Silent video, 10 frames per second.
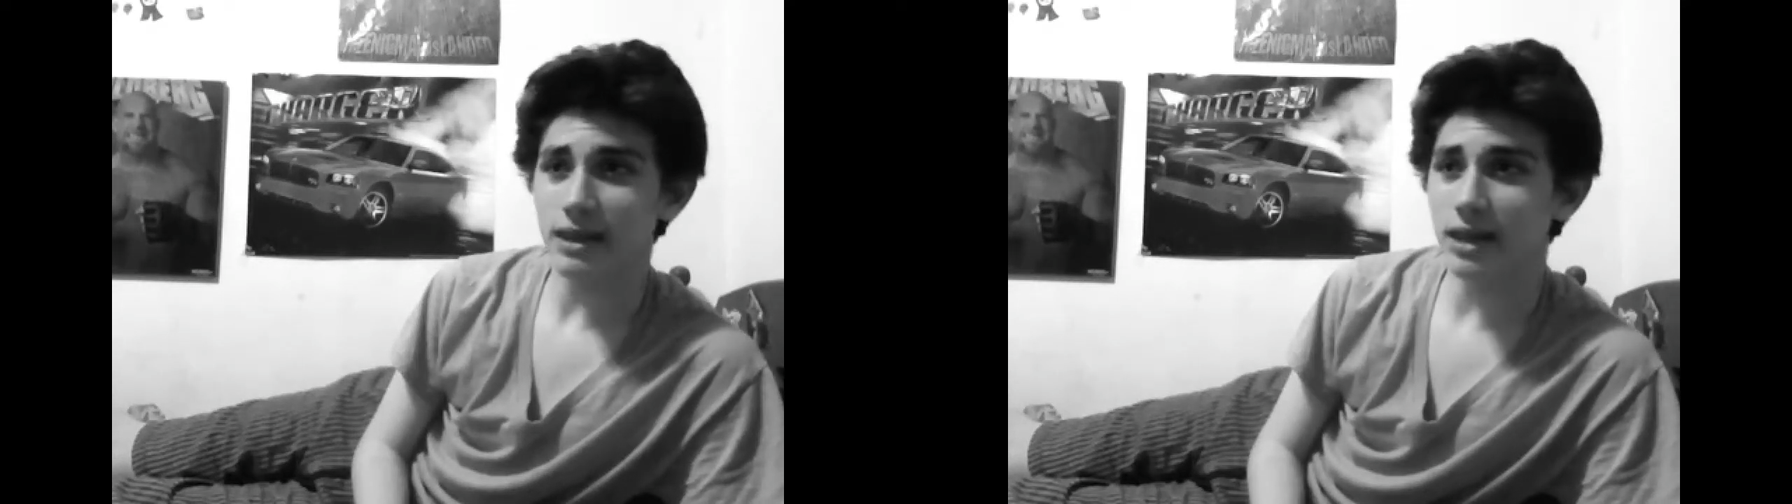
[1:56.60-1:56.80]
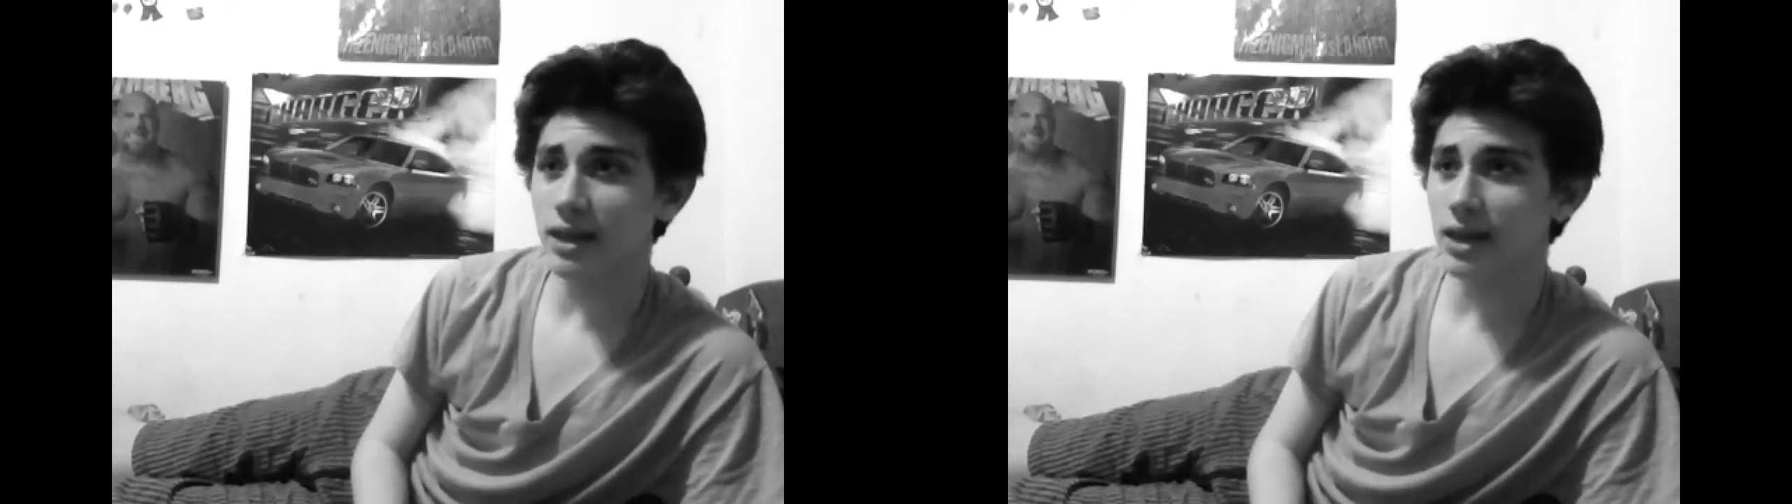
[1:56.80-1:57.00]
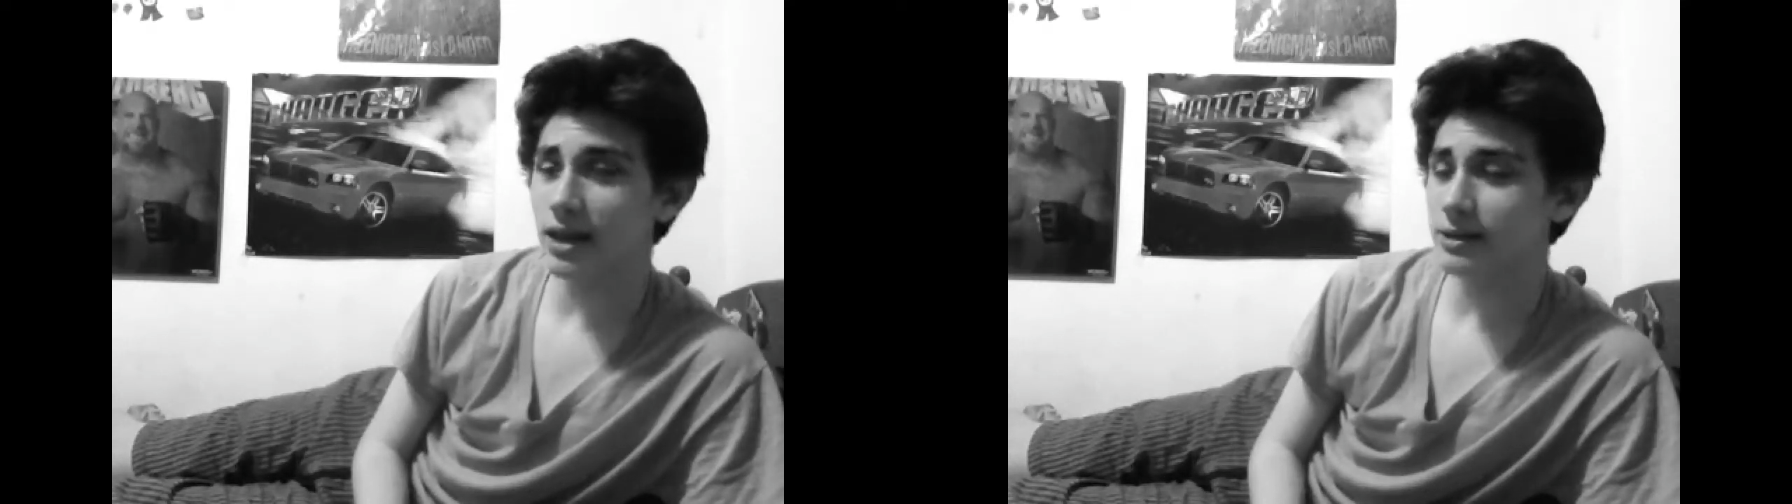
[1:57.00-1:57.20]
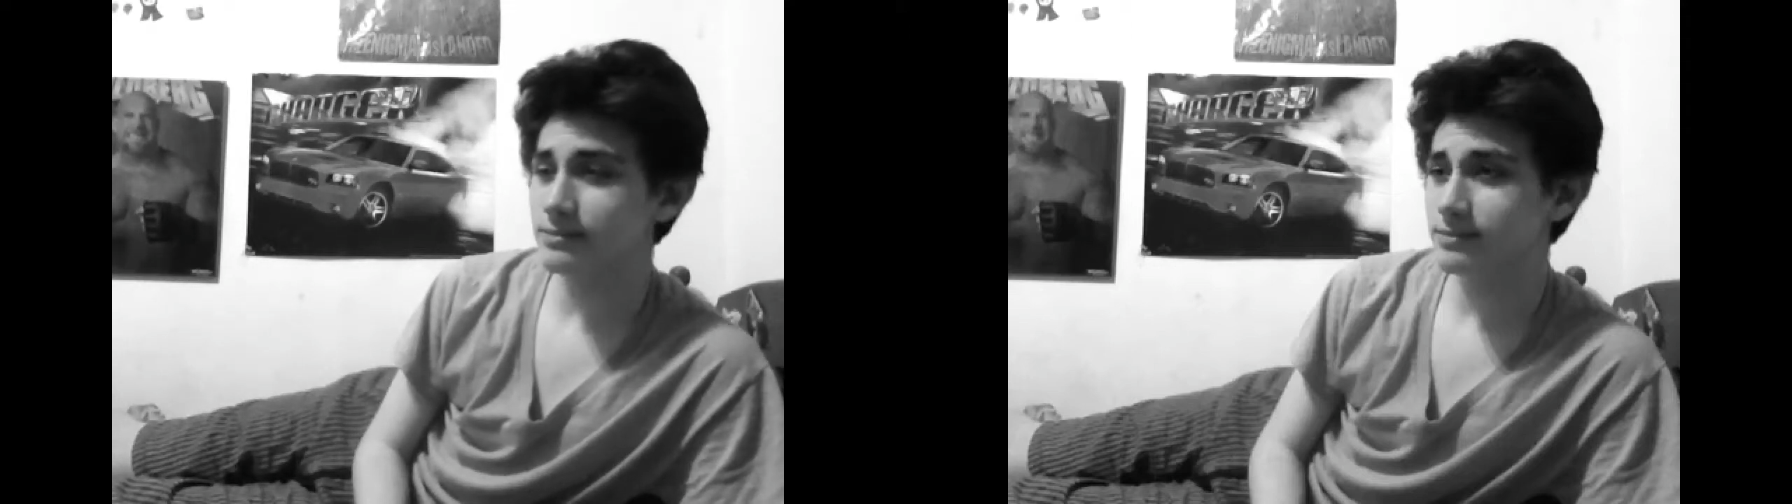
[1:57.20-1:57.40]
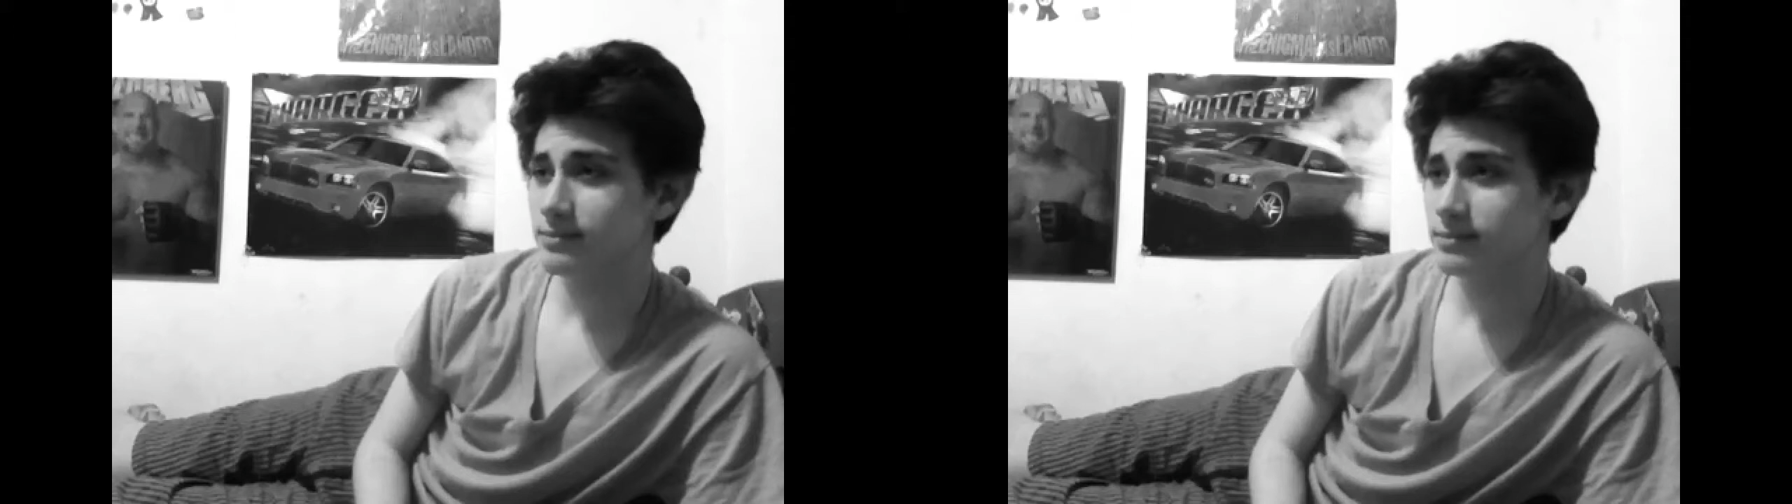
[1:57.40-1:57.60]

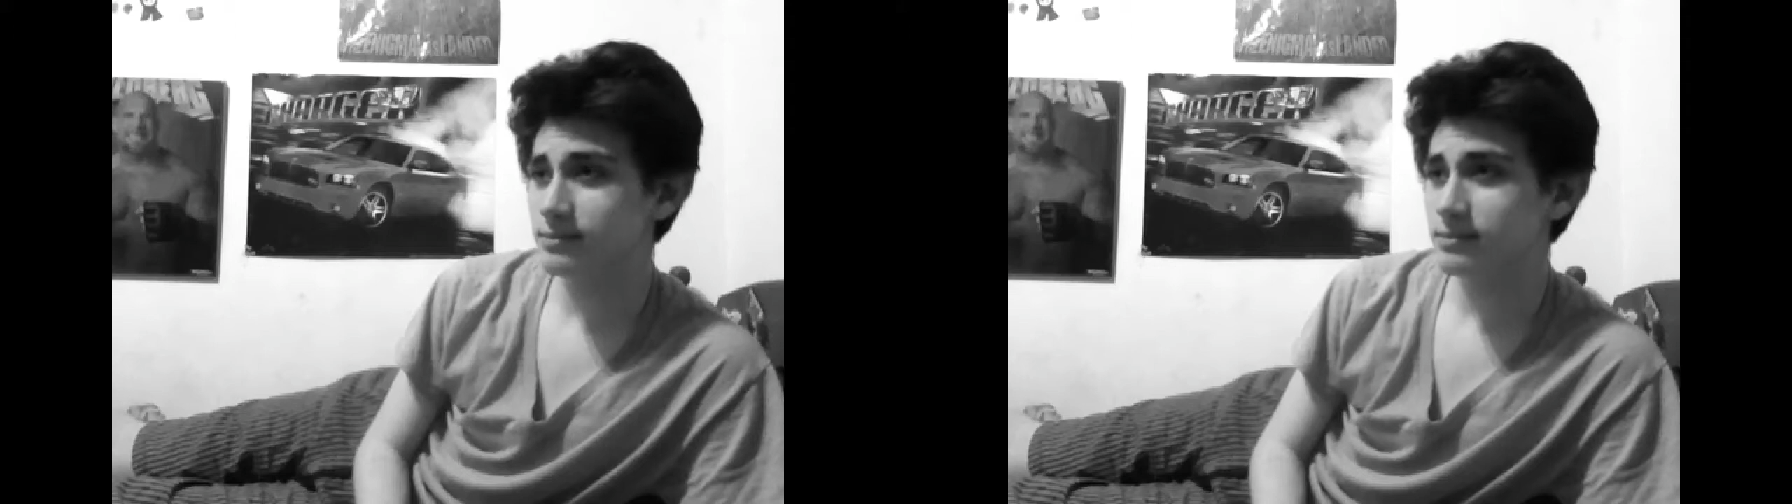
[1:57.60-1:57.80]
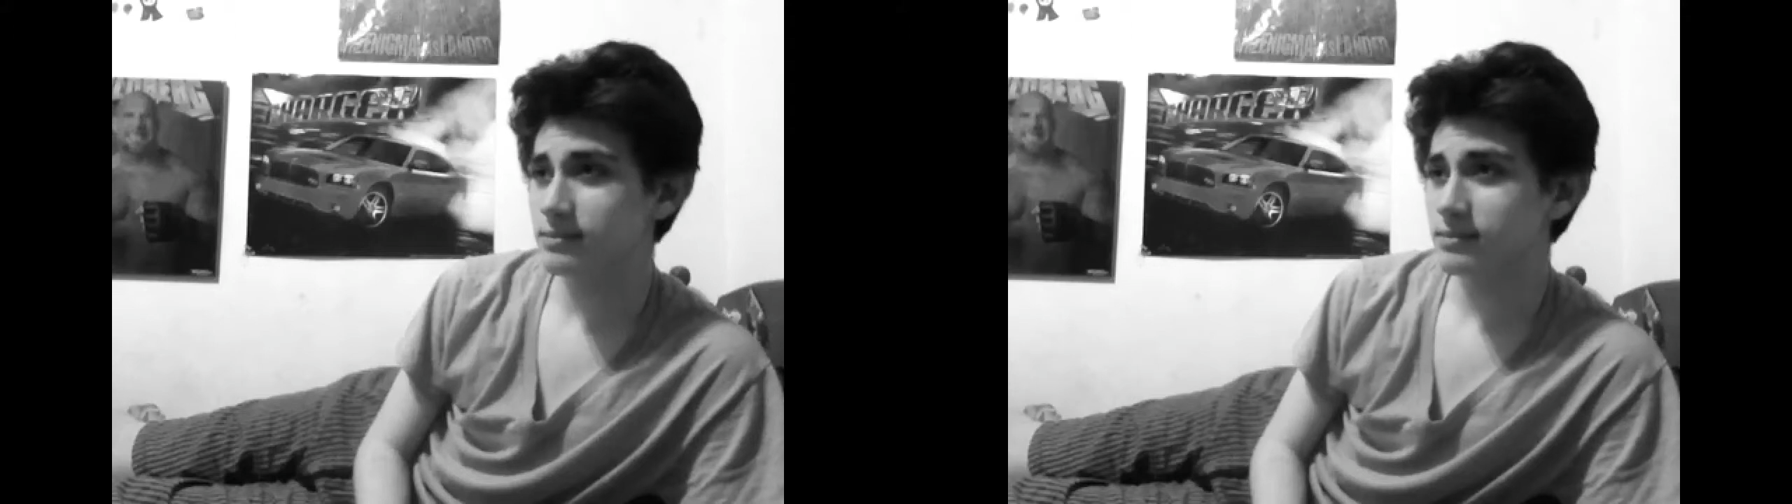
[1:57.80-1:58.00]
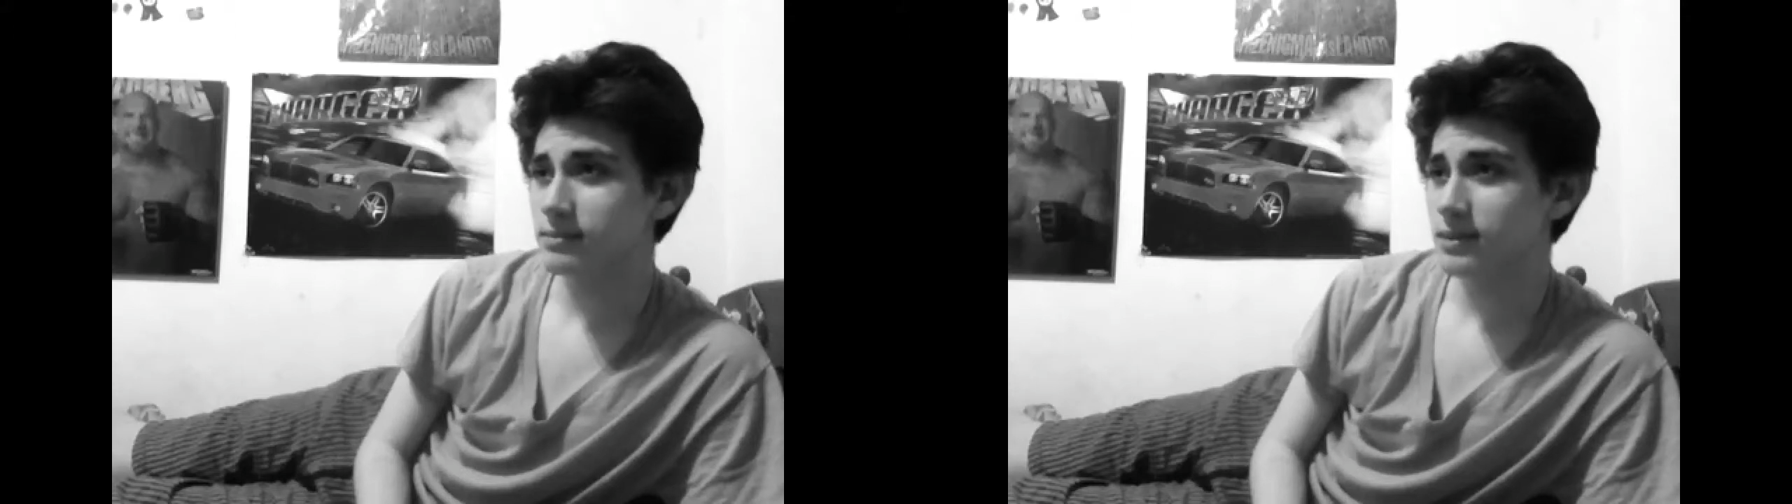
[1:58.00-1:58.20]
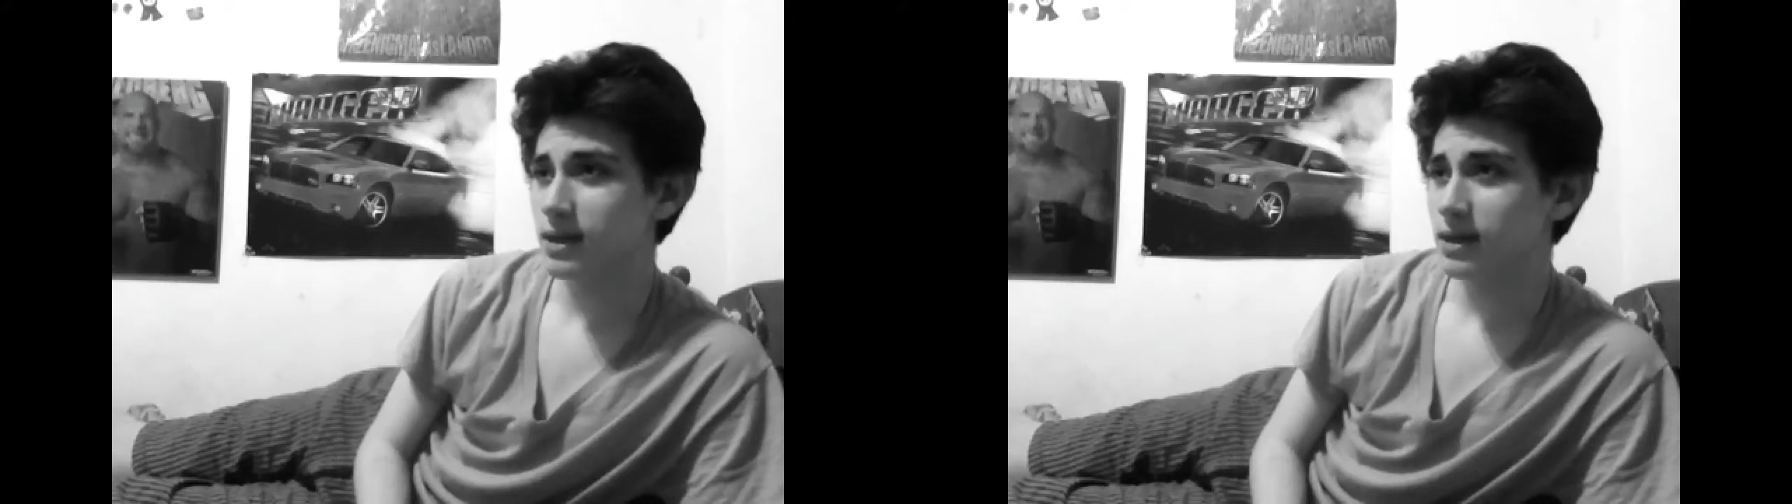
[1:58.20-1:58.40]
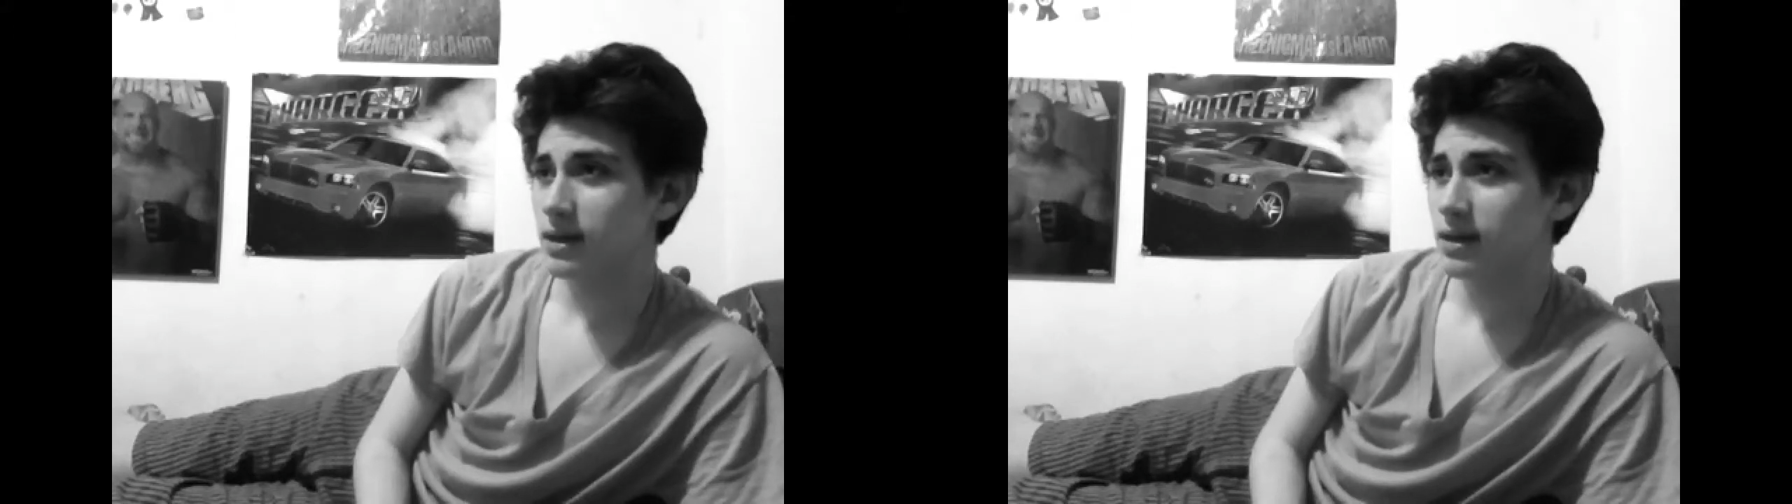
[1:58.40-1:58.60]
Um,
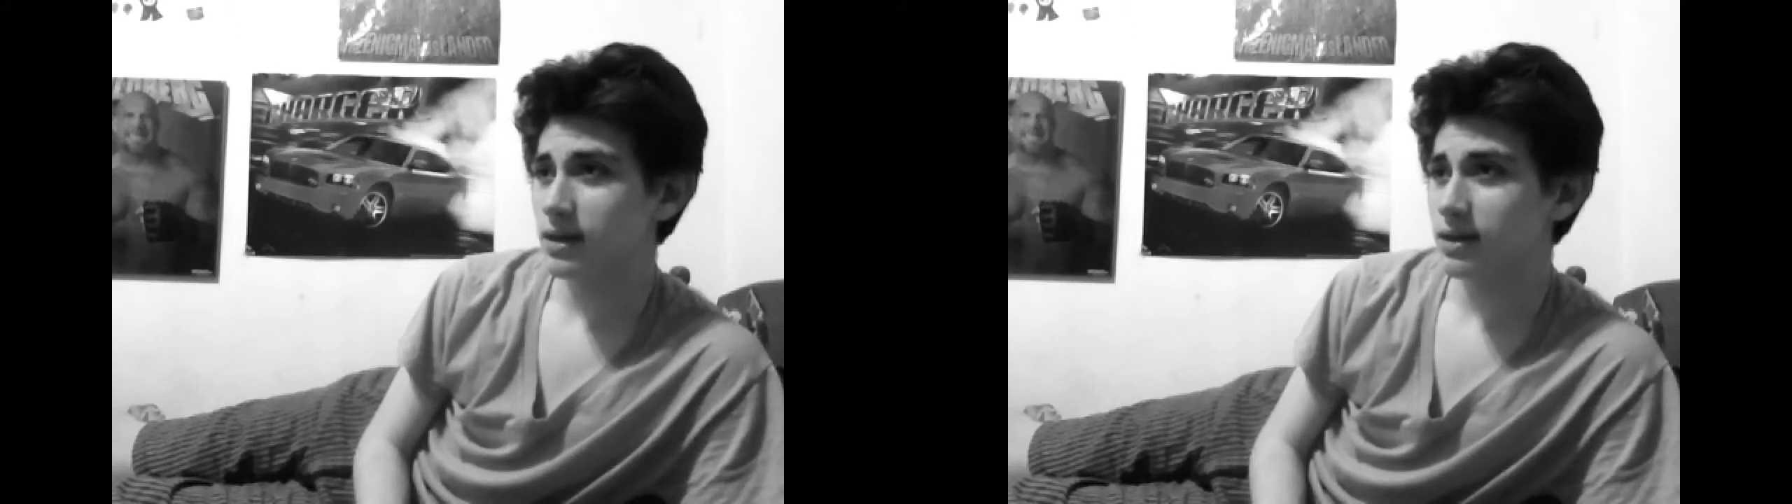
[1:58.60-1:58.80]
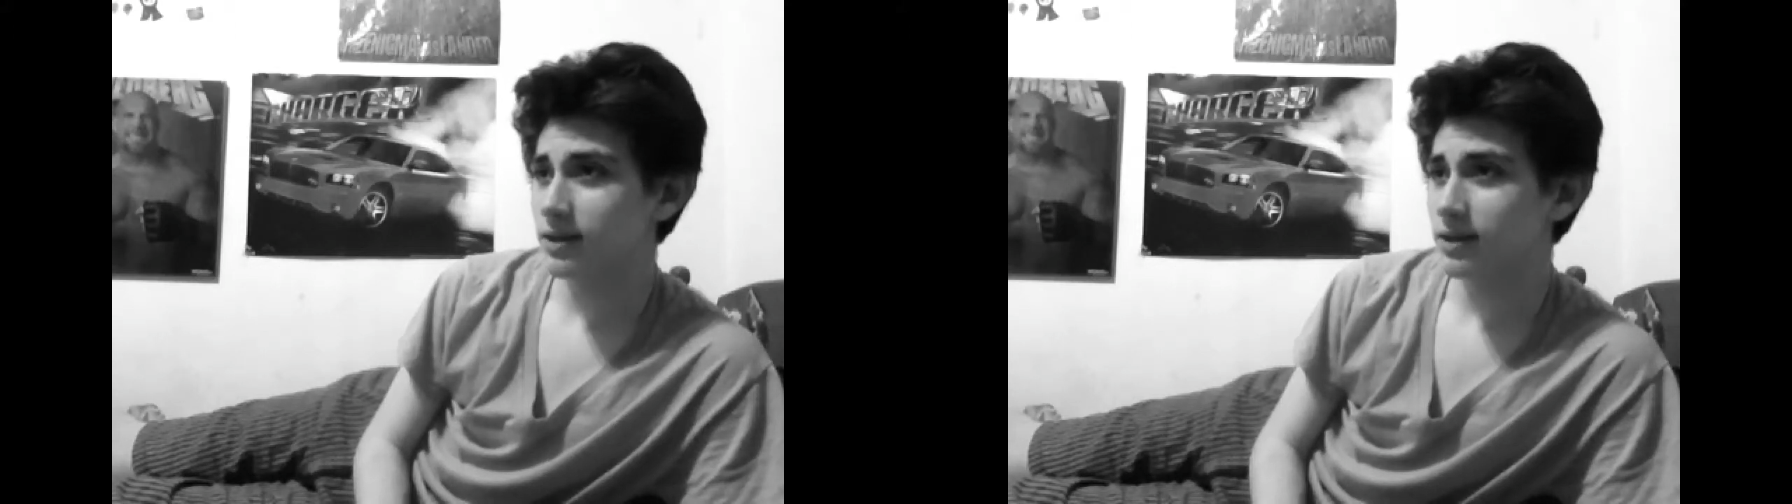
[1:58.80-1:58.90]
so